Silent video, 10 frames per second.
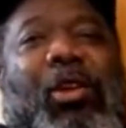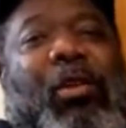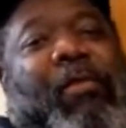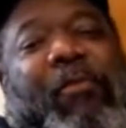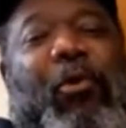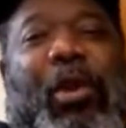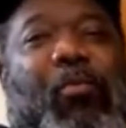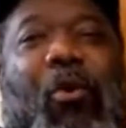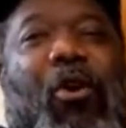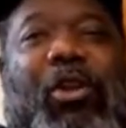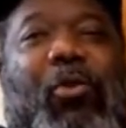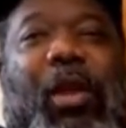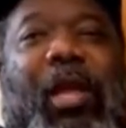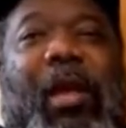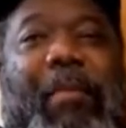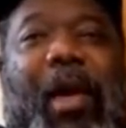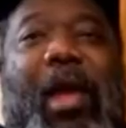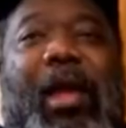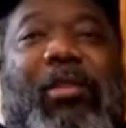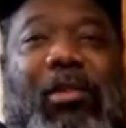if you didn't work, you didn't get
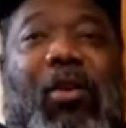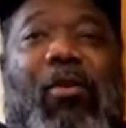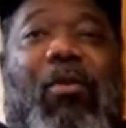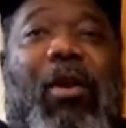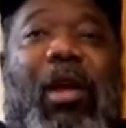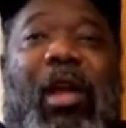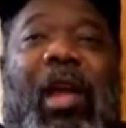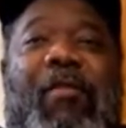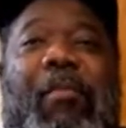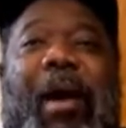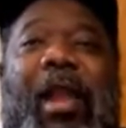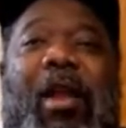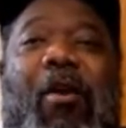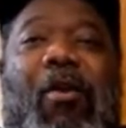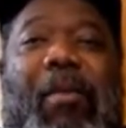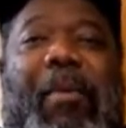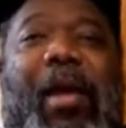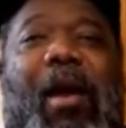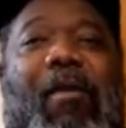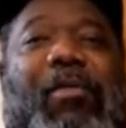paid. So everybody earned a
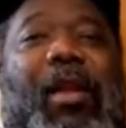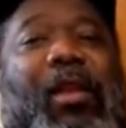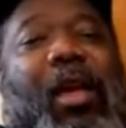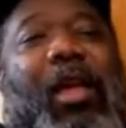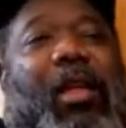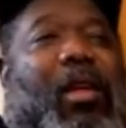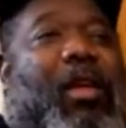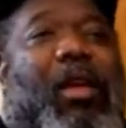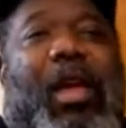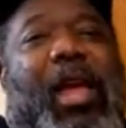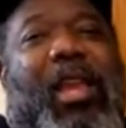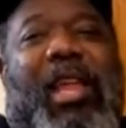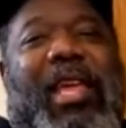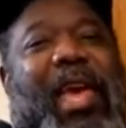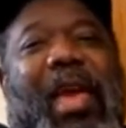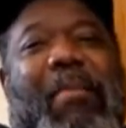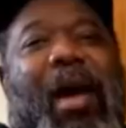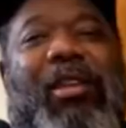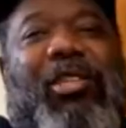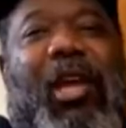payoff that night. And he came out
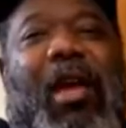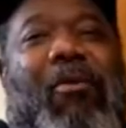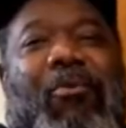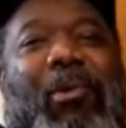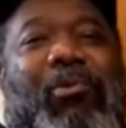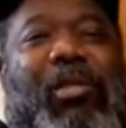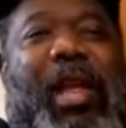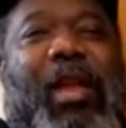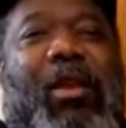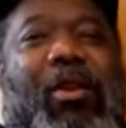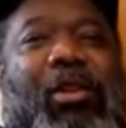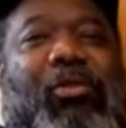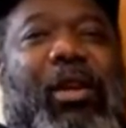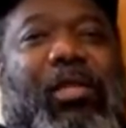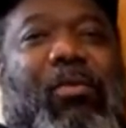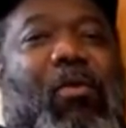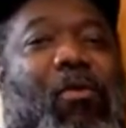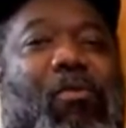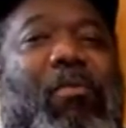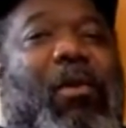of the shower. We were standing there in the dressing
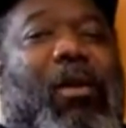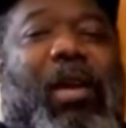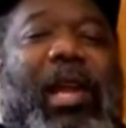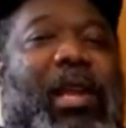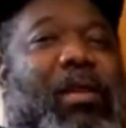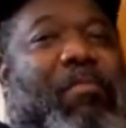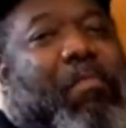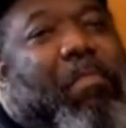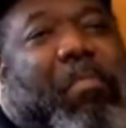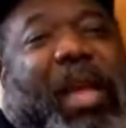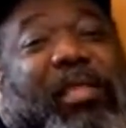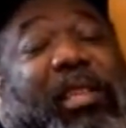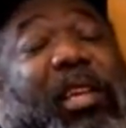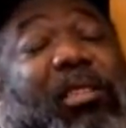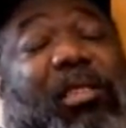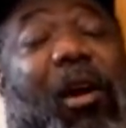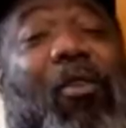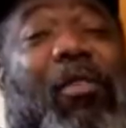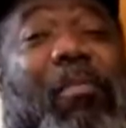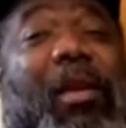room and basically
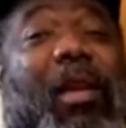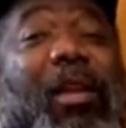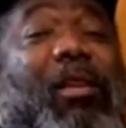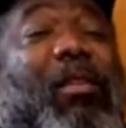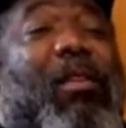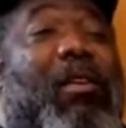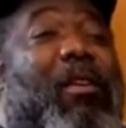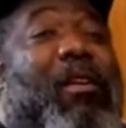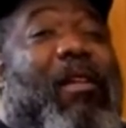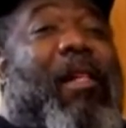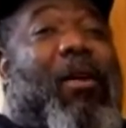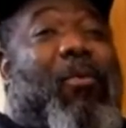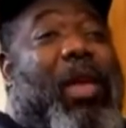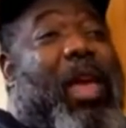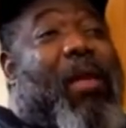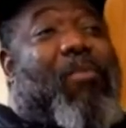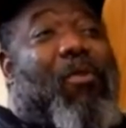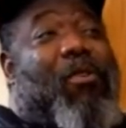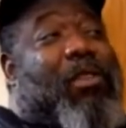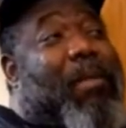assaulted me. And uh, we had
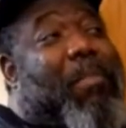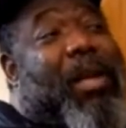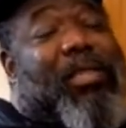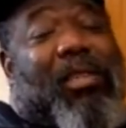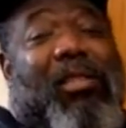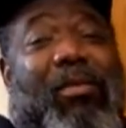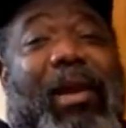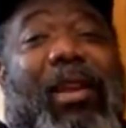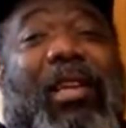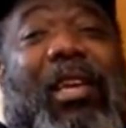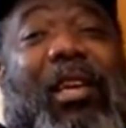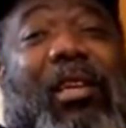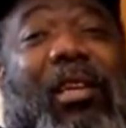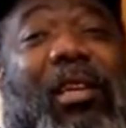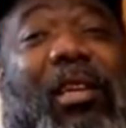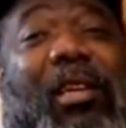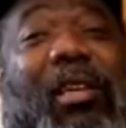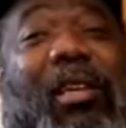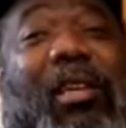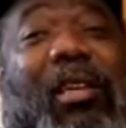words. I basically threatened to kick his ass if
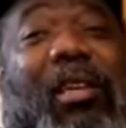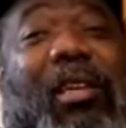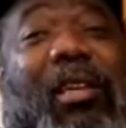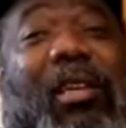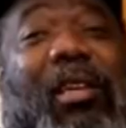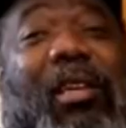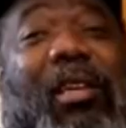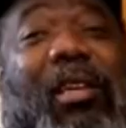he ever touched me again.